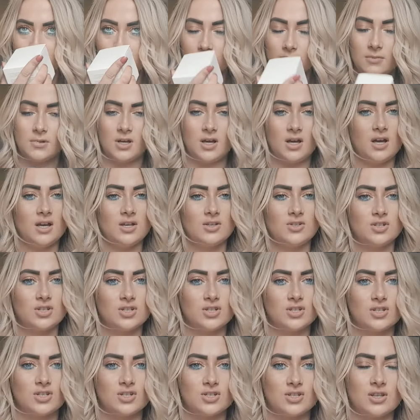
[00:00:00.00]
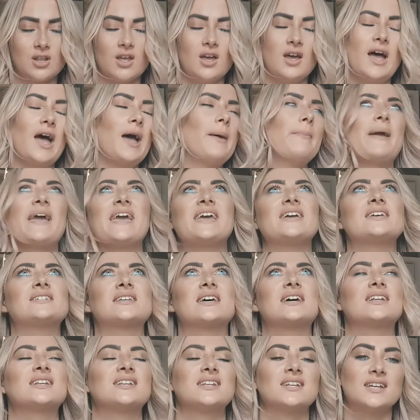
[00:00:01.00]
Oh, just
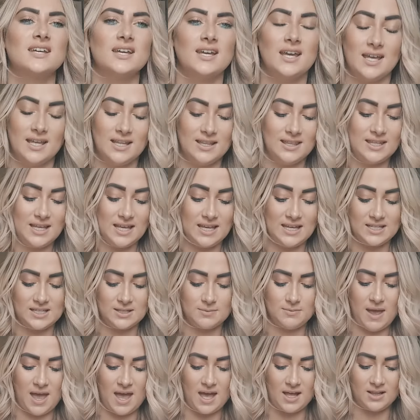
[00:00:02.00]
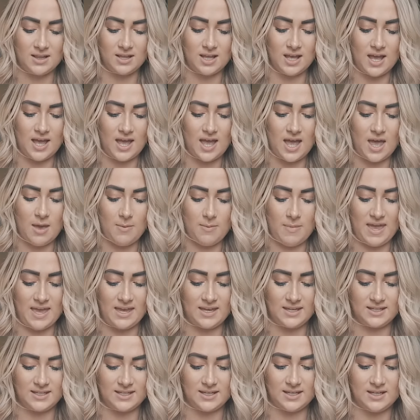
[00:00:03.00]
amazing. These smell
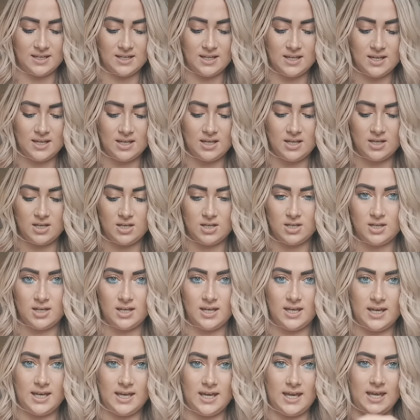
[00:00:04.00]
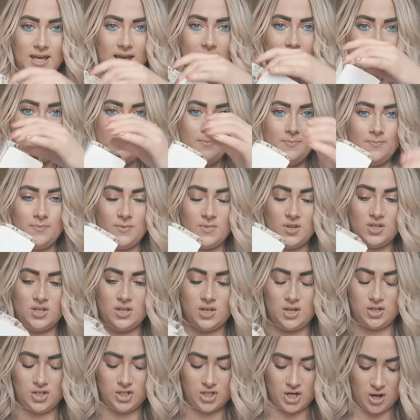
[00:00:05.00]
amazing. Um, so
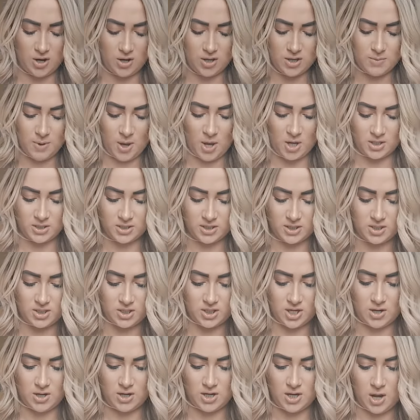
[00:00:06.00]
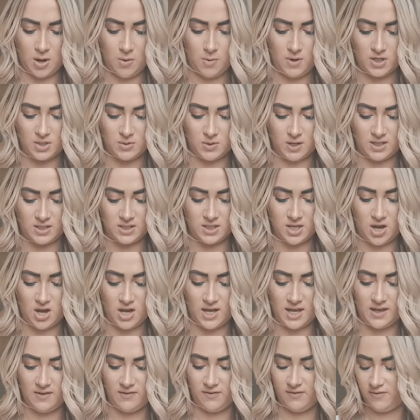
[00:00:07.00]
I'll show you the boxes so you know which ones they are
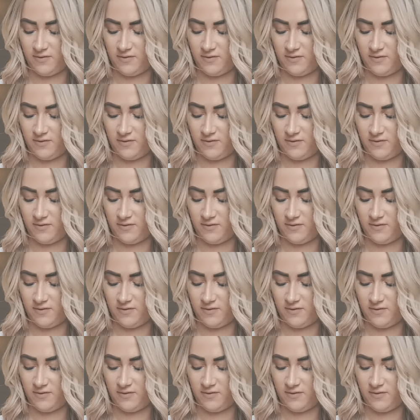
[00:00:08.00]
if